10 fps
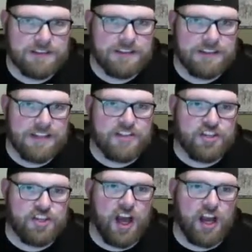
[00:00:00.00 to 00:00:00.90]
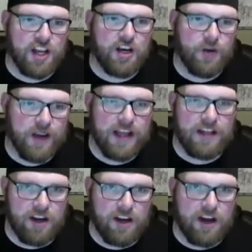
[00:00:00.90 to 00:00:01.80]
It's Django and
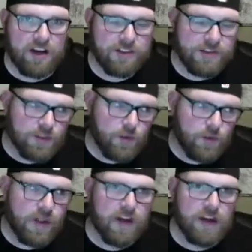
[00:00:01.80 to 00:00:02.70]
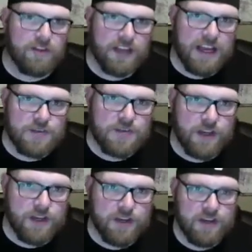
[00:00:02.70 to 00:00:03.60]
LR. Took a week off last
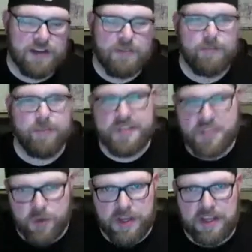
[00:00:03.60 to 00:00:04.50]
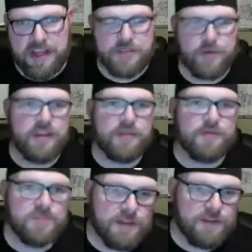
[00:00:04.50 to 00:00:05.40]
week. Busy week last week.
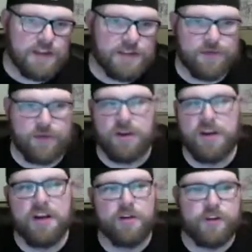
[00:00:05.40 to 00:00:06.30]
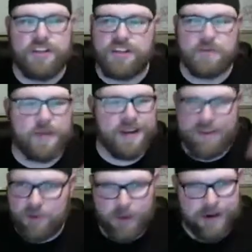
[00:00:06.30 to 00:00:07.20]
Steamfest 4. Rich has been
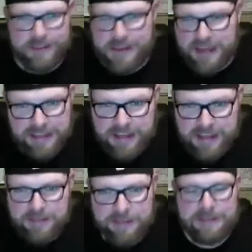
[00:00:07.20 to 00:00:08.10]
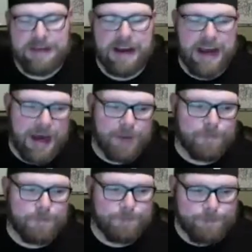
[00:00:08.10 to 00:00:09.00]
everywhere in Thailand.
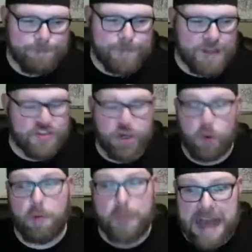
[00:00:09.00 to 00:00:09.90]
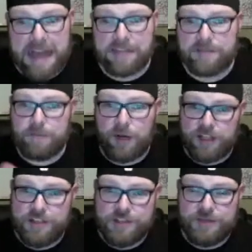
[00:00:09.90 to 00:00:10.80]
So we're back.
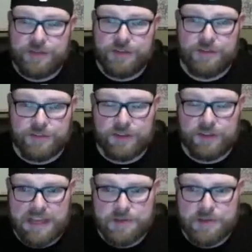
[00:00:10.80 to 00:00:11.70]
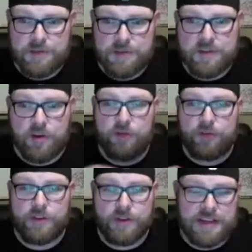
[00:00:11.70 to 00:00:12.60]
Apologies for last week.
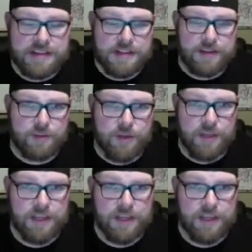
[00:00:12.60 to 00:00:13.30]
Hopefully you guys had a good week.